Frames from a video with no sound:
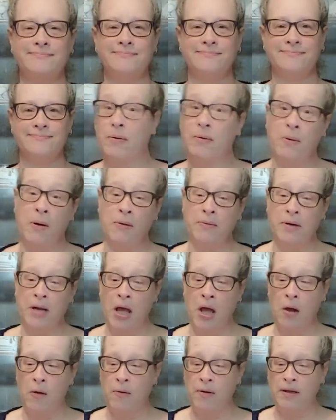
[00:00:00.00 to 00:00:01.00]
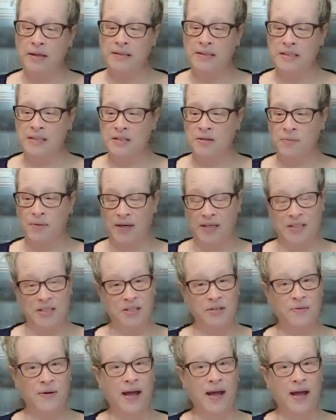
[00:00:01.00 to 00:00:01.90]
We won't know until we do